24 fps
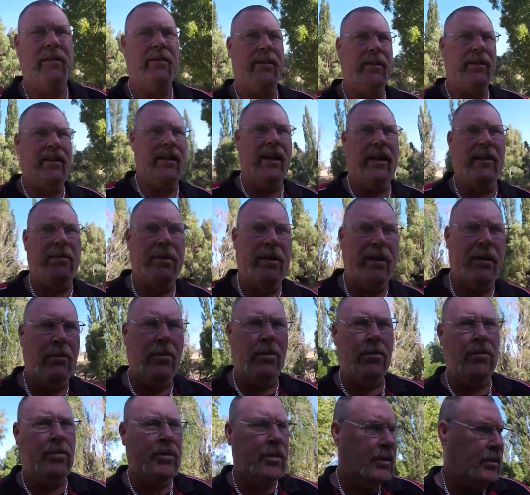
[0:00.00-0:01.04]
Get that up in the
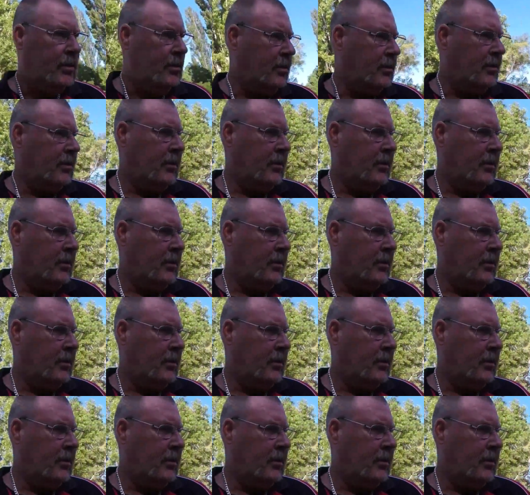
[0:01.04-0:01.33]
morning.